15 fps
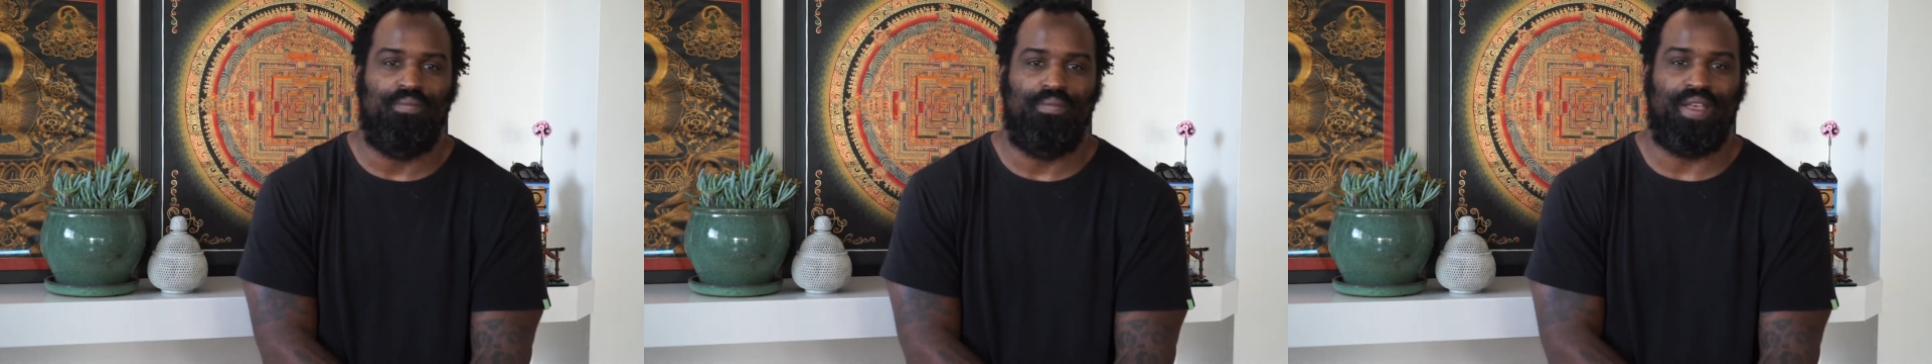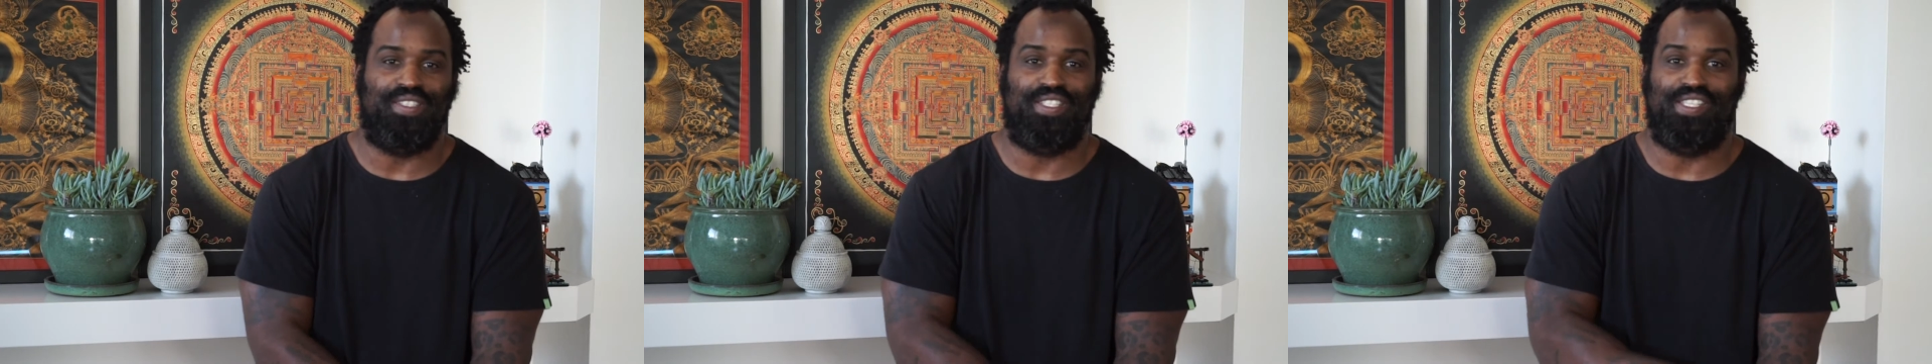
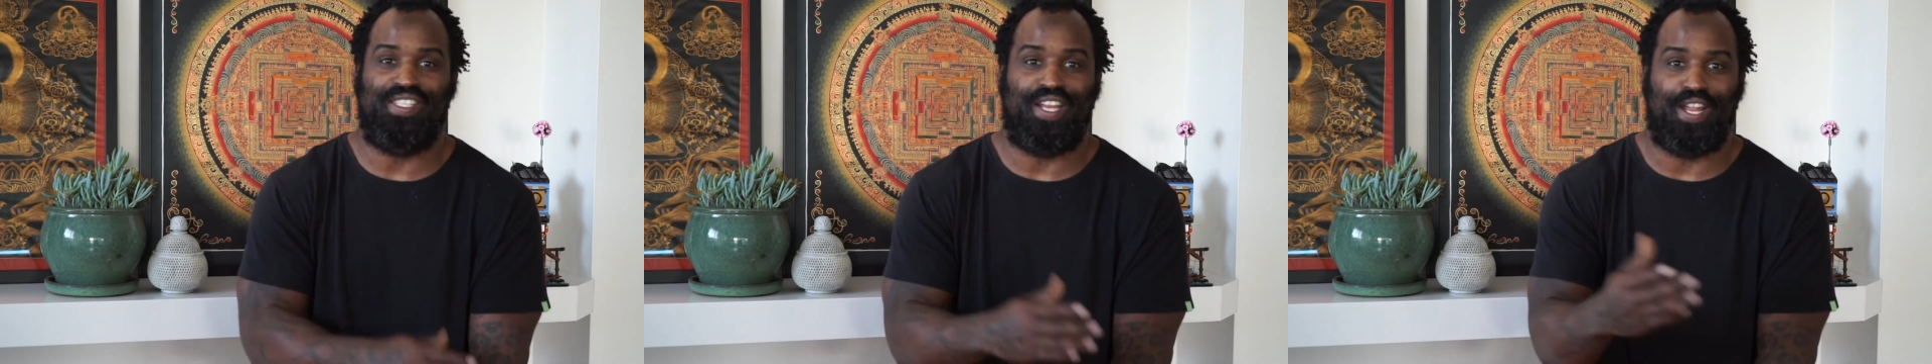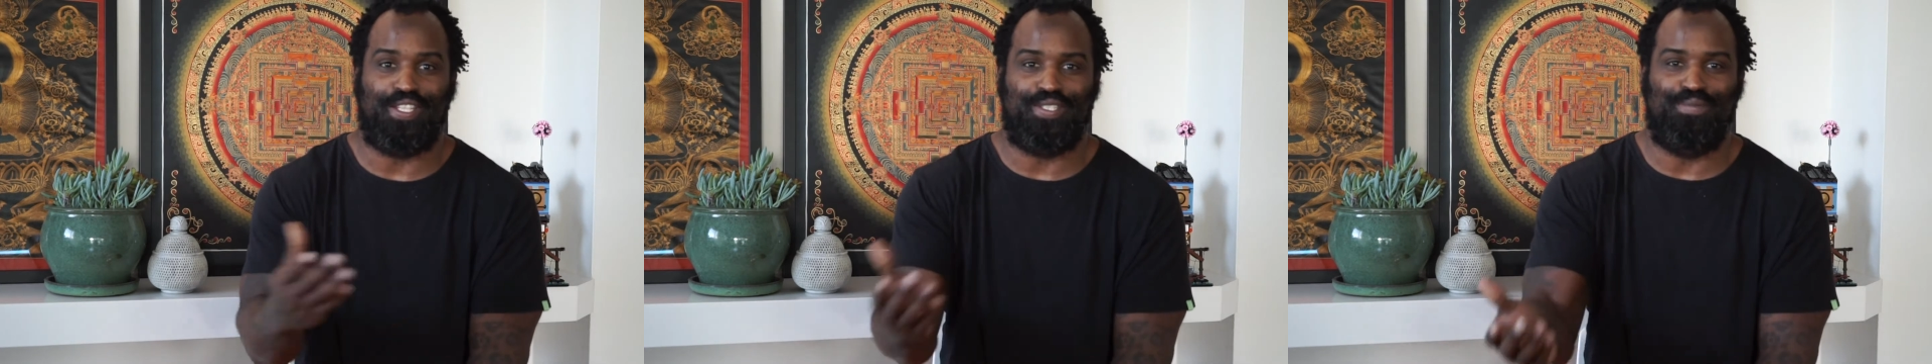basically
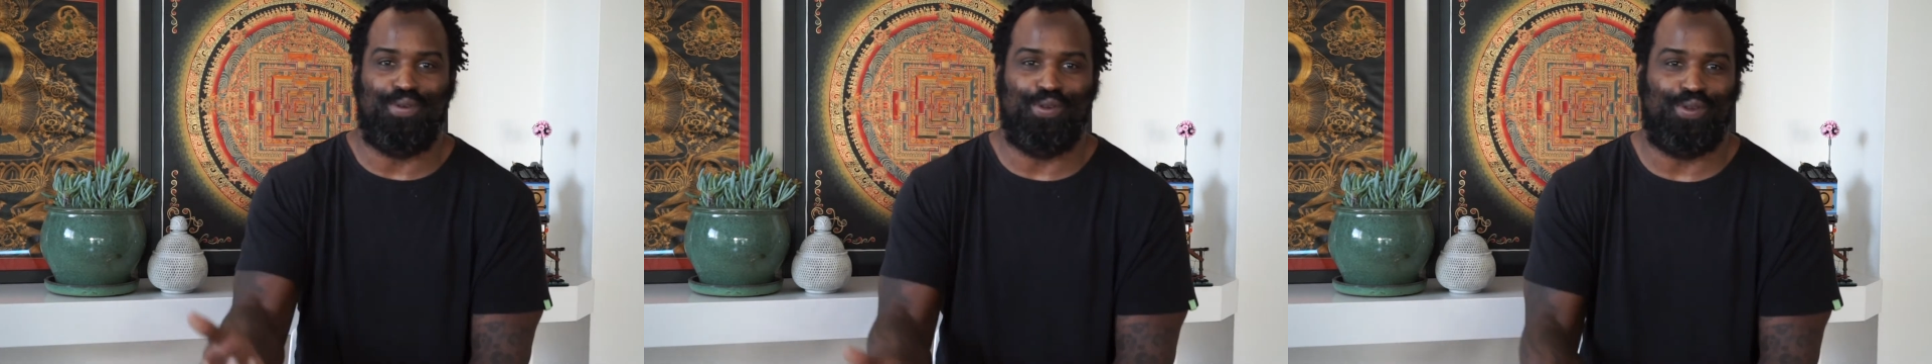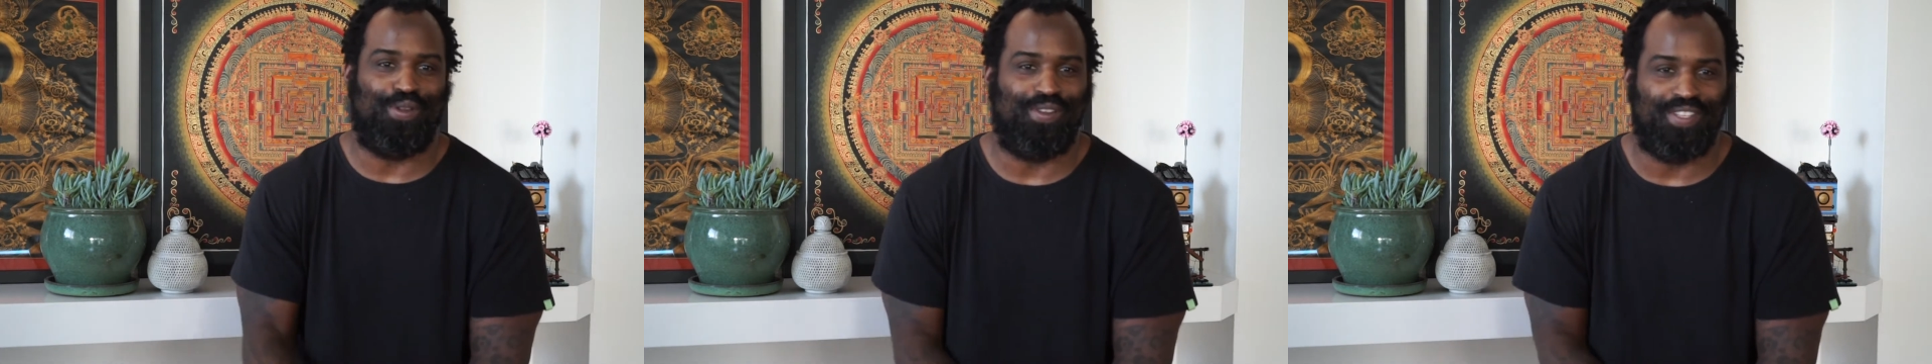did I
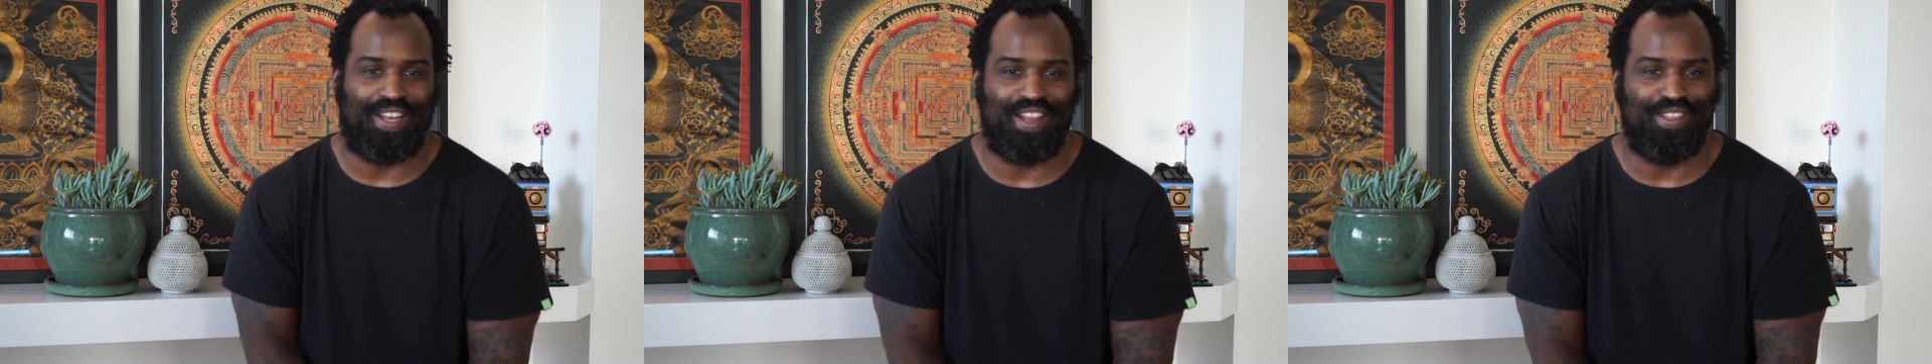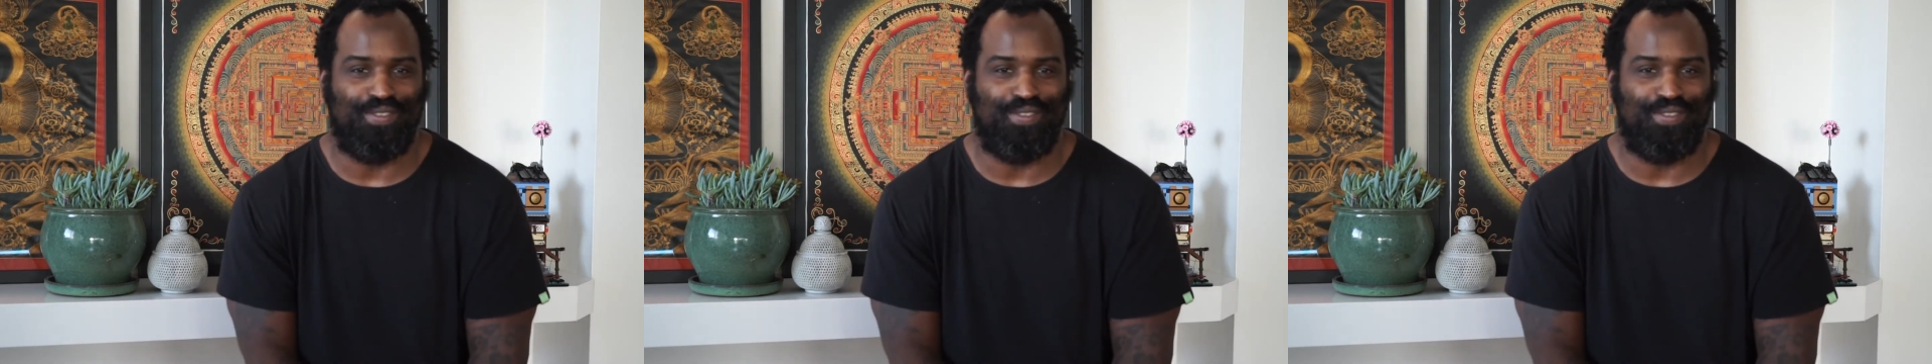smoke or did I